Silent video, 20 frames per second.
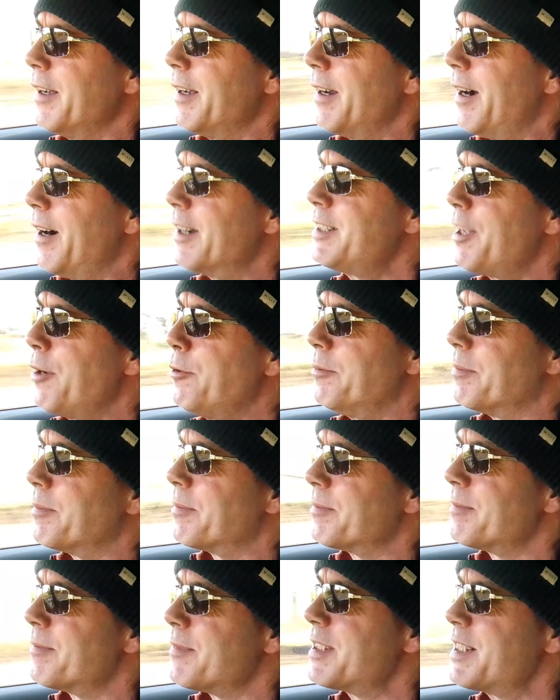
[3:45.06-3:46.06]
I don't
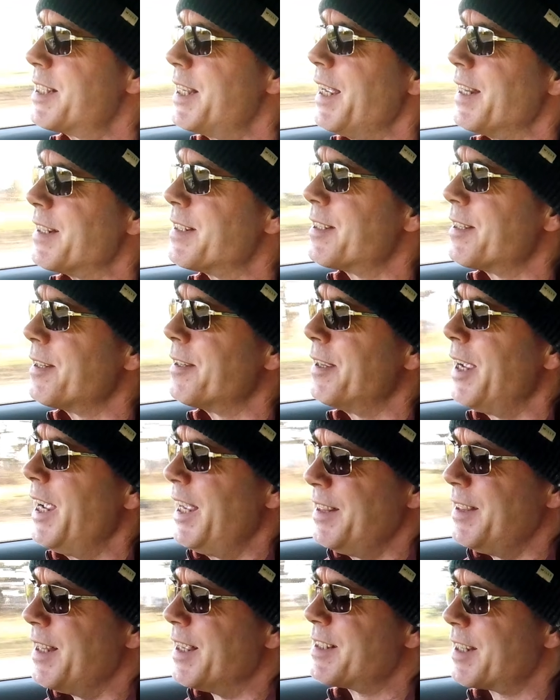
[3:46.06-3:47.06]
sit
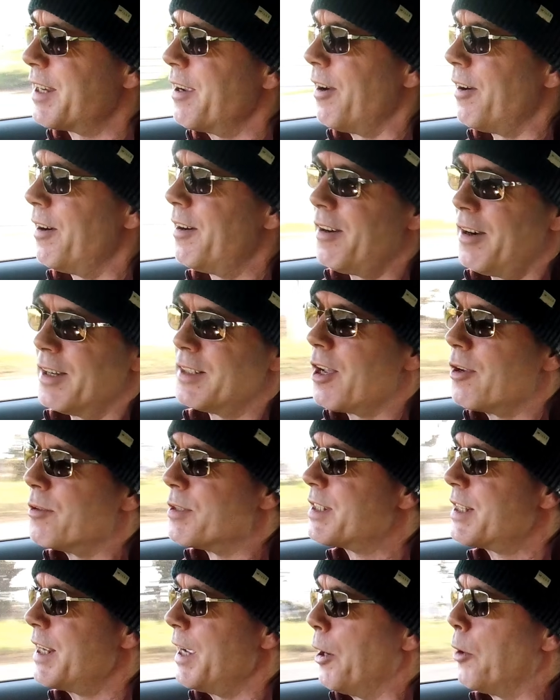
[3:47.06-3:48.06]
in this car, I don't
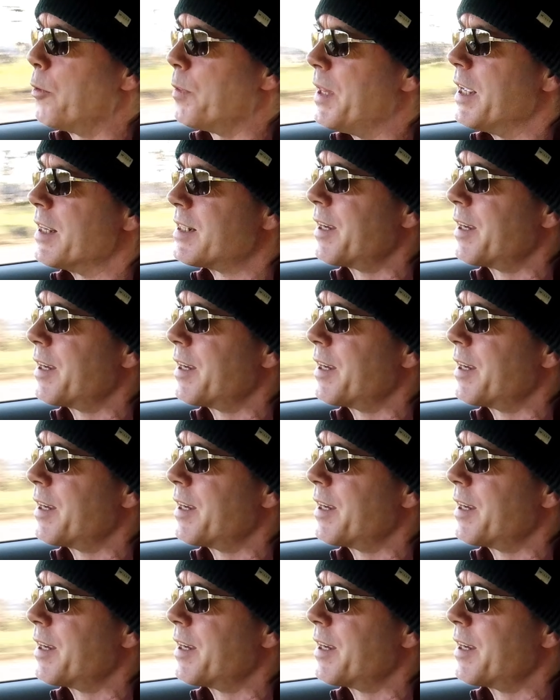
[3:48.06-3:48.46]
sit on this